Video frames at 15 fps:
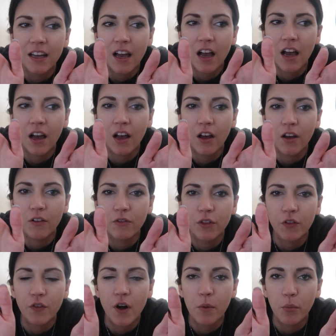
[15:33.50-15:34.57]
of the
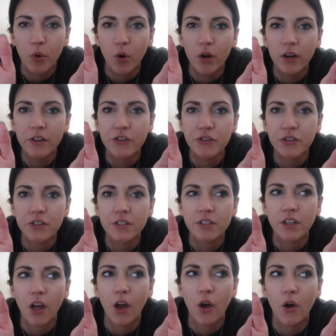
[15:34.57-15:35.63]
front porch.
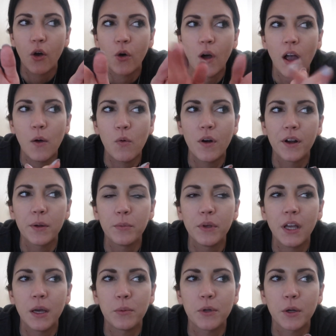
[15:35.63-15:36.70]
So I want to
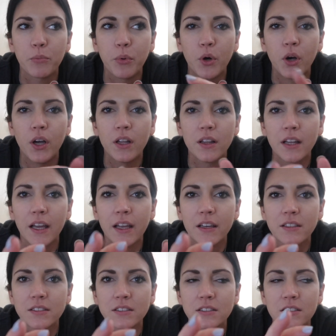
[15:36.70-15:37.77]
be able to put
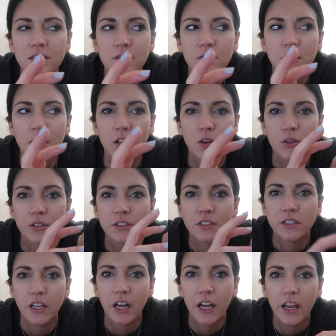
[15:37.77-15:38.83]
like little
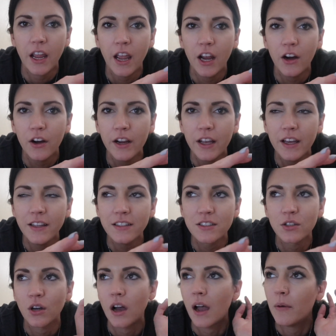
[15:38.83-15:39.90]
sitting areas.
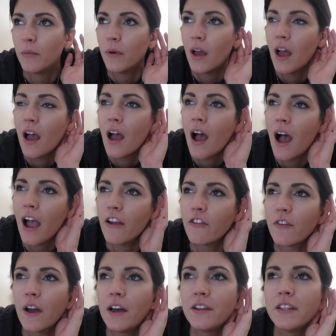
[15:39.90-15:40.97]
So I
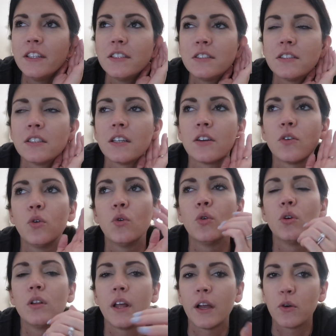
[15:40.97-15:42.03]
found these
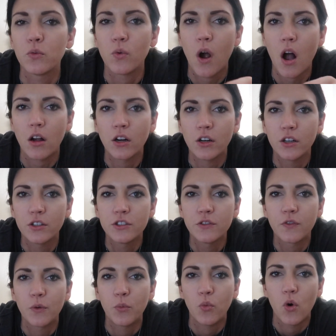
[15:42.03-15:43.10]
cool like rockers
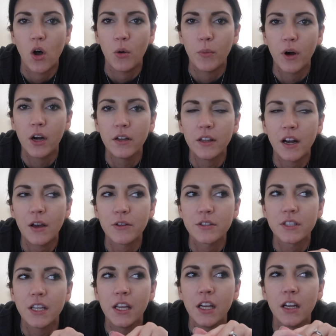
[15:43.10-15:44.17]
from Walmart that I was
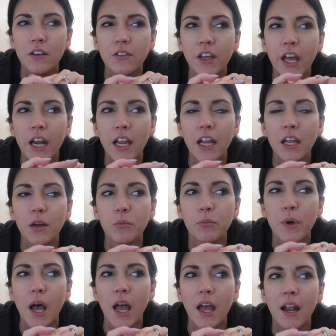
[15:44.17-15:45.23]
thinking of getting,
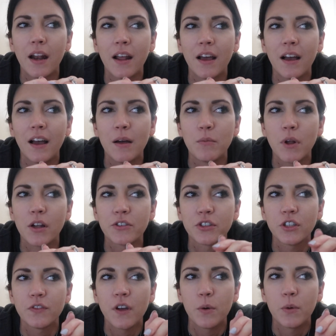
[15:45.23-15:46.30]
but I'm not
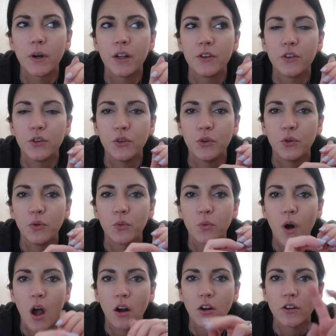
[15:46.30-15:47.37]
sure if I want to do
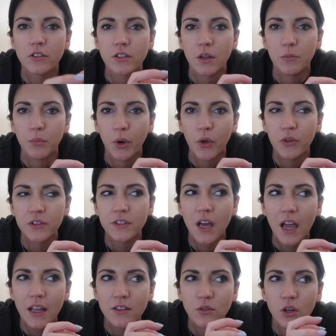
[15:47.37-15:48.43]
rockers on both
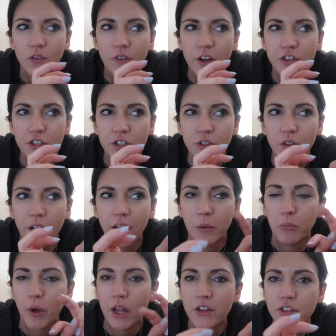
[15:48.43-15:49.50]
sides or if I should do like a
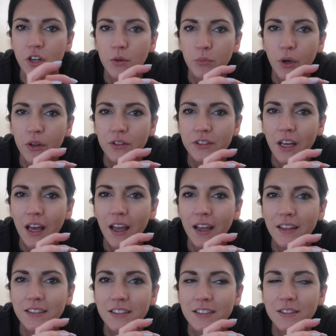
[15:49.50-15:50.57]
bench on both
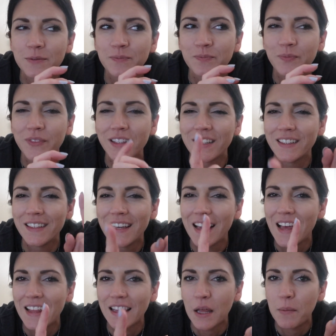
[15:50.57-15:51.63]
sides.
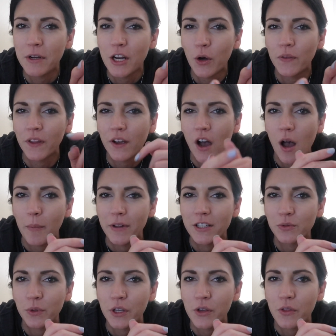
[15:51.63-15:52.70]
Let me know in the
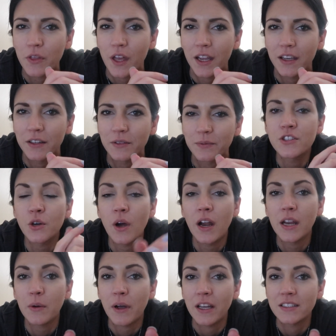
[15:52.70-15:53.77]
comments what you think. So
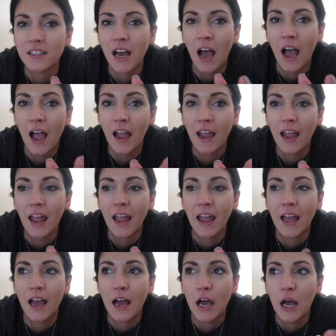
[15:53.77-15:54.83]
anyways, I
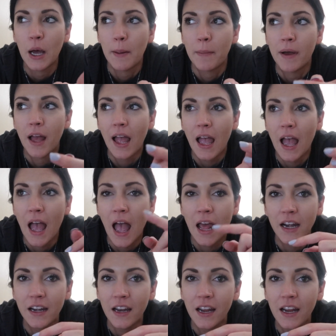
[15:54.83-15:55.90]
am
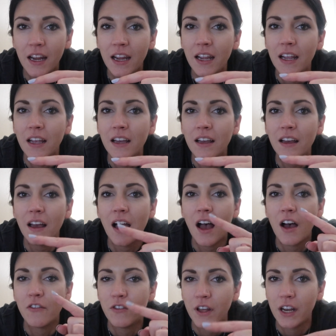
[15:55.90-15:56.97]
editing
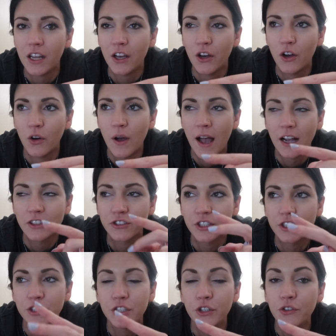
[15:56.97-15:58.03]
a video,
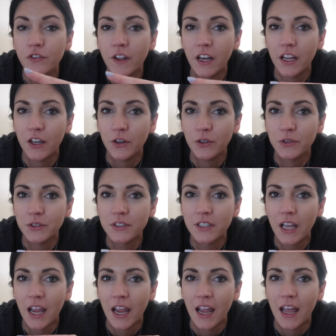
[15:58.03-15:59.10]
actually two videos,
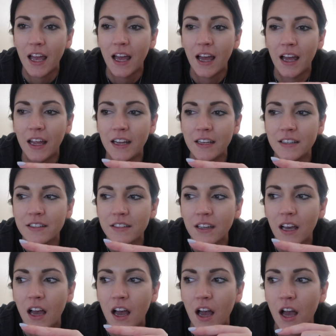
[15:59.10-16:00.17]
and
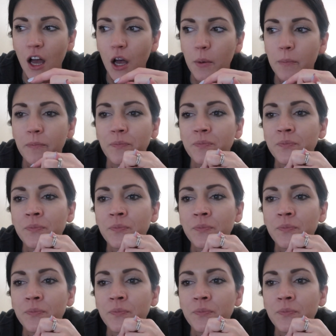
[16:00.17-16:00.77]
I